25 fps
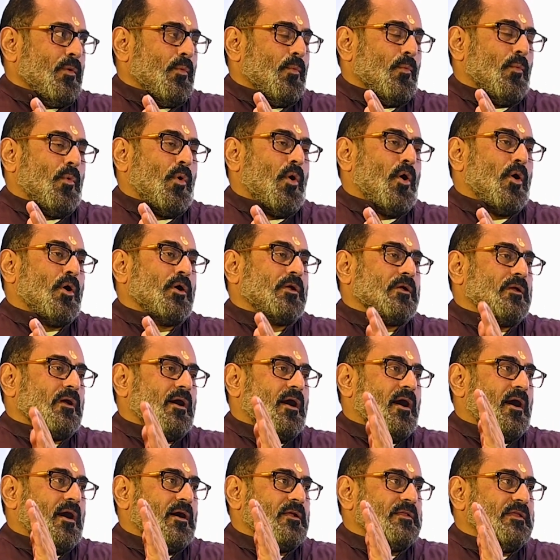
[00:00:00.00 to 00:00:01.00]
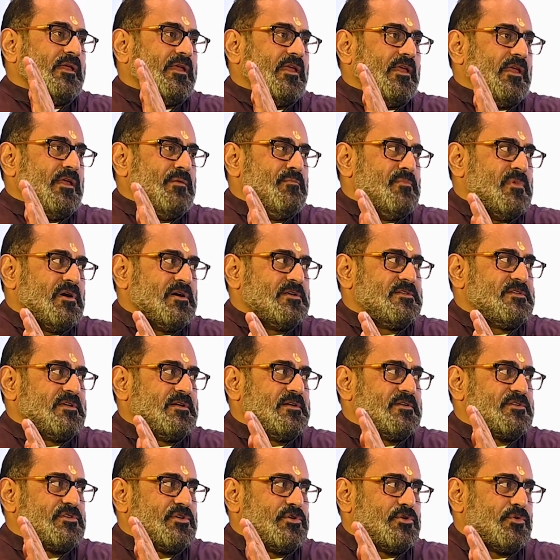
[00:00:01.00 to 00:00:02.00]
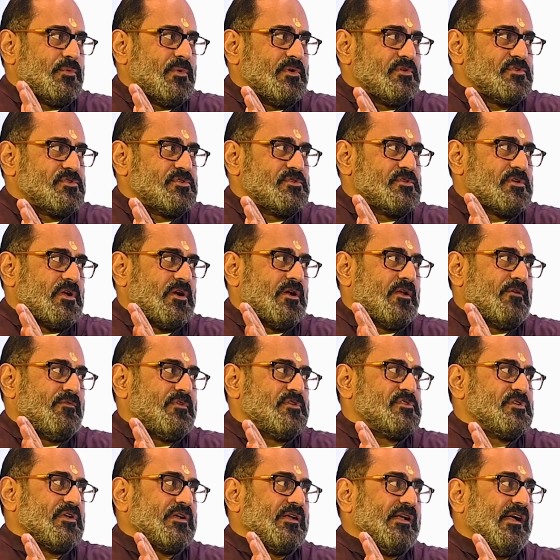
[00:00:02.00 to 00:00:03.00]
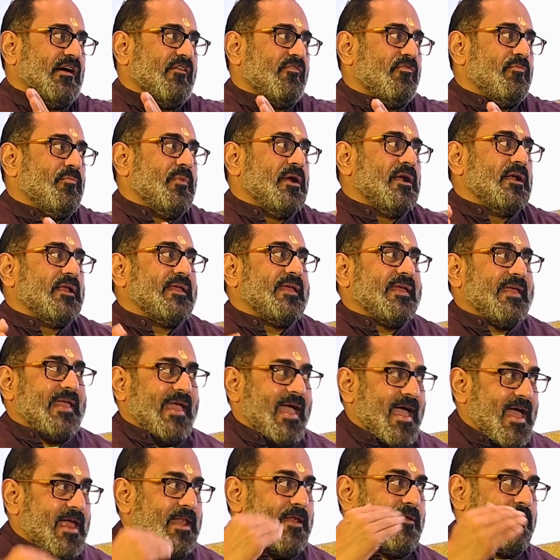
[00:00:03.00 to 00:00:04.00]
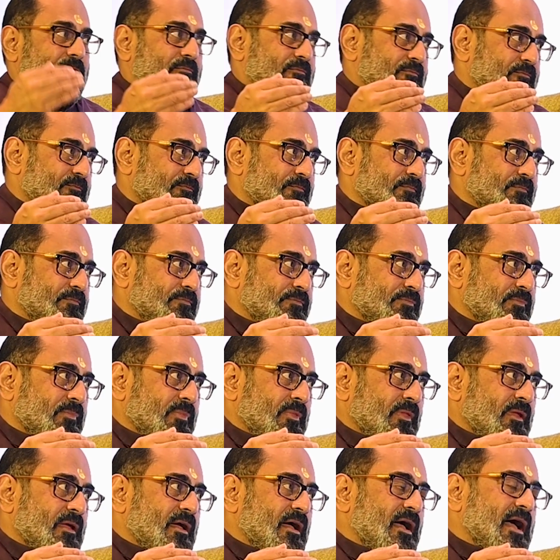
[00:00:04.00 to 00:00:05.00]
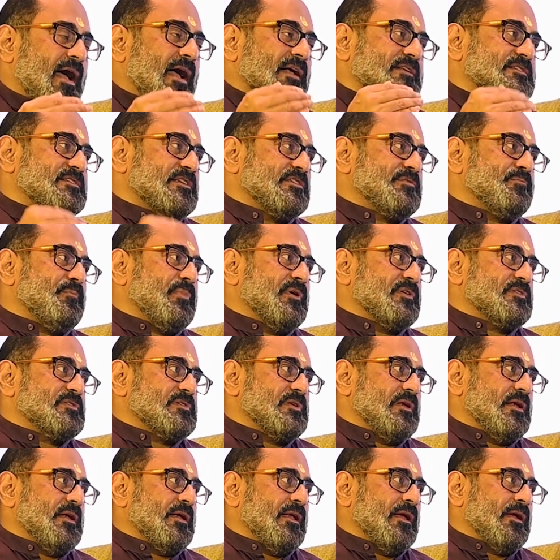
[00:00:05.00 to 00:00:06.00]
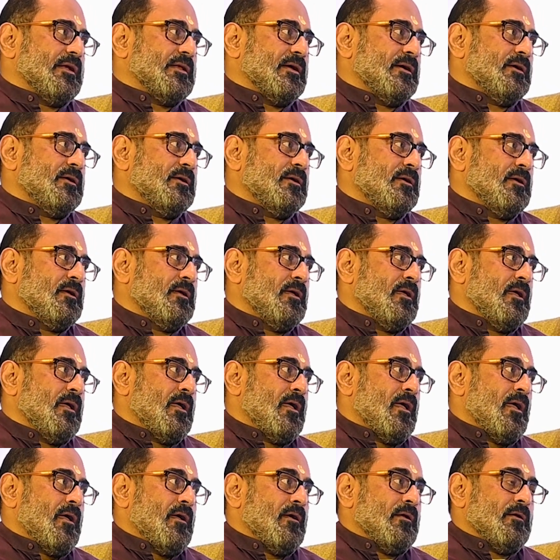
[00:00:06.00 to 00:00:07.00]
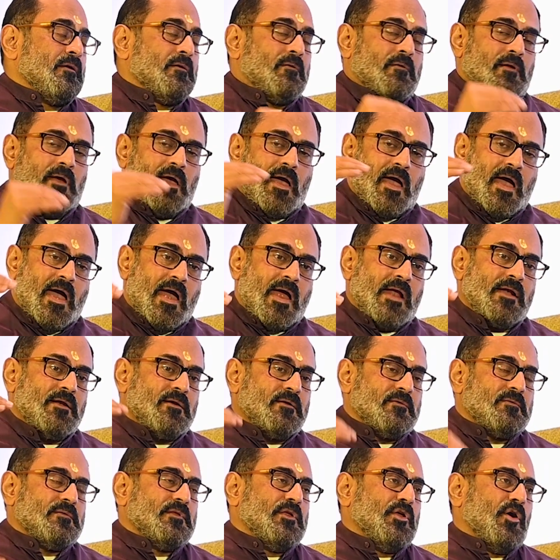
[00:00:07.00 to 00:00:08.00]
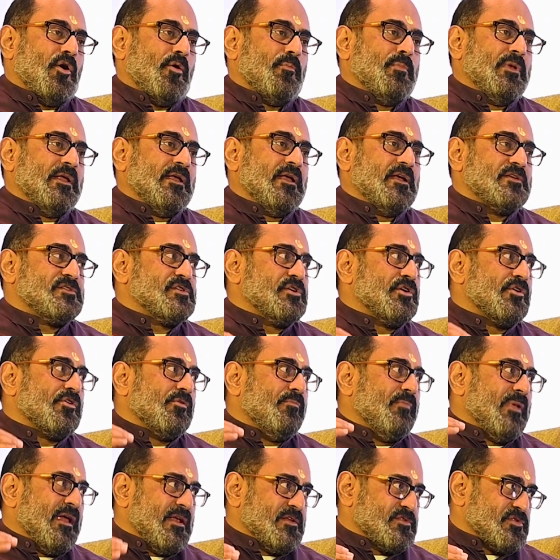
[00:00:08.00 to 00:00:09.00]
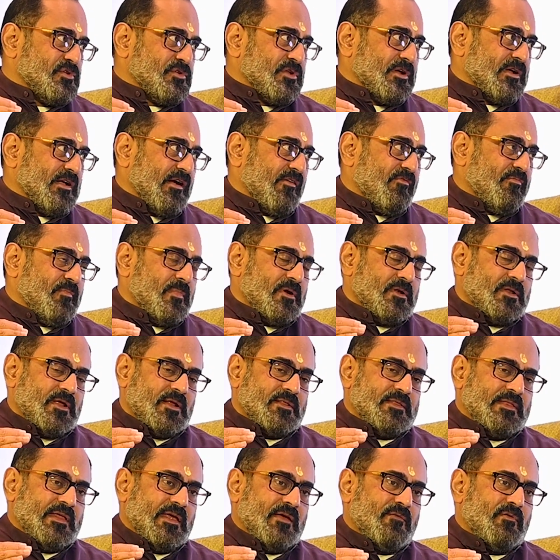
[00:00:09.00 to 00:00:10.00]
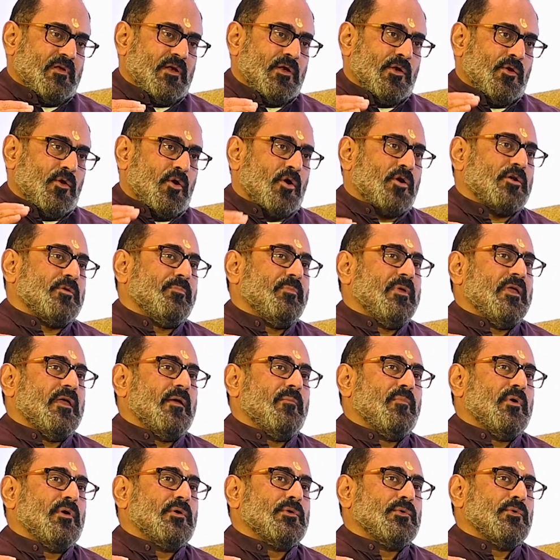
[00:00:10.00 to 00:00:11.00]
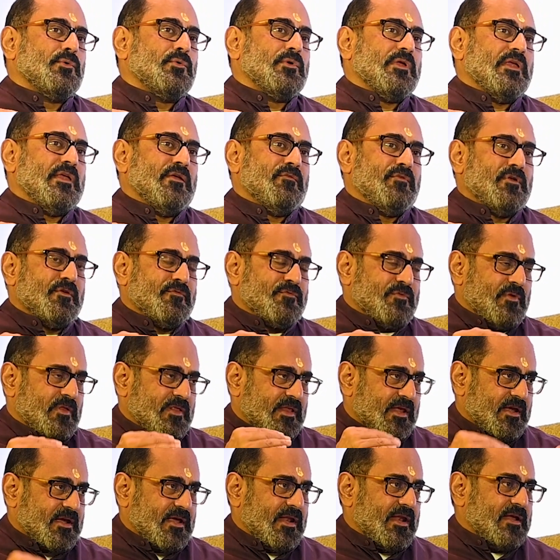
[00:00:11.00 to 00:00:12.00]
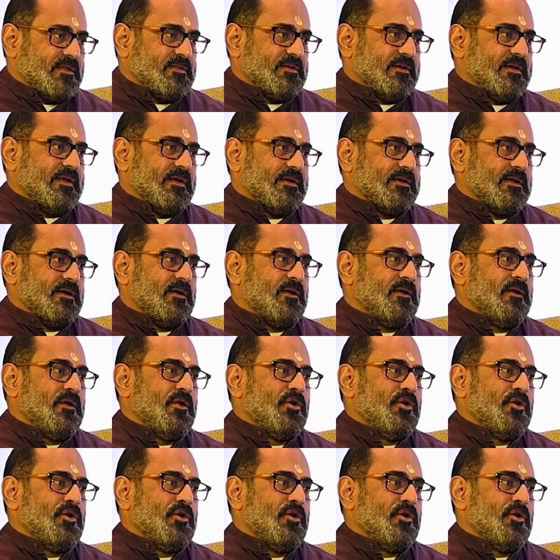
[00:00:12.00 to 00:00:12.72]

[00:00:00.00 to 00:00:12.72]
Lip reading: what are the emergent situations under which the government can access personal data, and the obligation remains on the government that they will not be able to, even if then they collect the data,